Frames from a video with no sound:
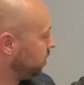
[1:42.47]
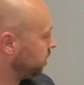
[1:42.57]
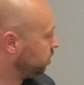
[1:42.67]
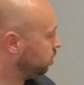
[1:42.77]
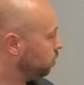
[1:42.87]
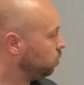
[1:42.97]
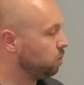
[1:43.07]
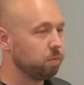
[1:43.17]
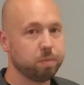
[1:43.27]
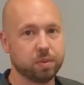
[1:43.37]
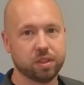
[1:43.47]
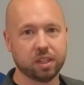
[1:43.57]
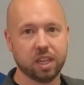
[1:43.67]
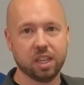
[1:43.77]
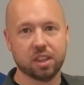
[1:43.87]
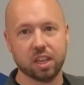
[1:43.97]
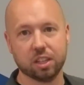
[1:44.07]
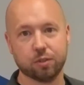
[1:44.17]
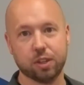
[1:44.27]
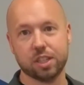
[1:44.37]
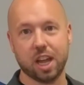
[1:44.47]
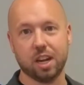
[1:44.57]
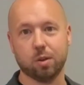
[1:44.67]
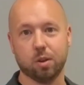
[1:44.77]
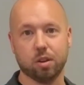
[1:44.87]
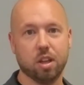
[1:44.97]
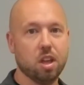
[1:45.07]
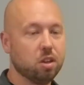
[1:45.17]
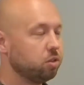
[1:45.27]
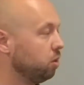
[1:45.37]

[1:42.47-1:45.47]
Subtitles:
2 key things for each category. So